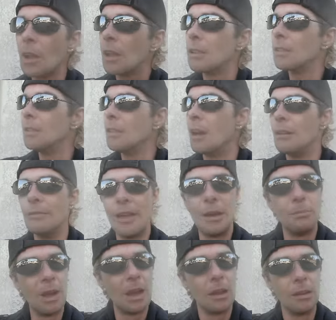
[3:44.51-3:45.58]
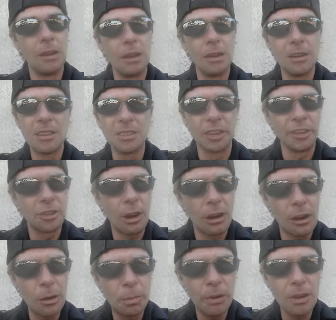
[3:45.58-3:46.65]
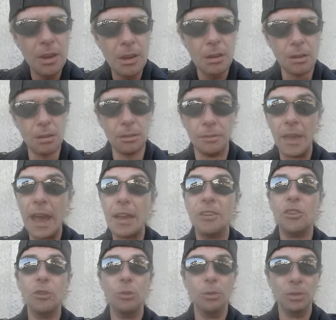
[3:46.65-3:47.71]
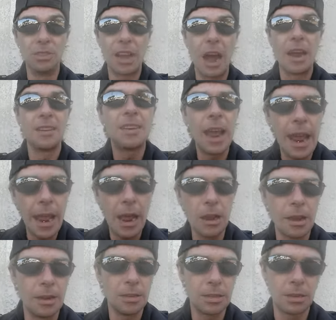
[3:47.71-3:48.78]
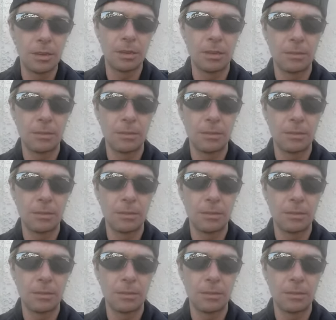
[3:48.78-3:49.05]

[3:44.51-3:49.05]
I love that man. And as a guitar player, that dude's got talent.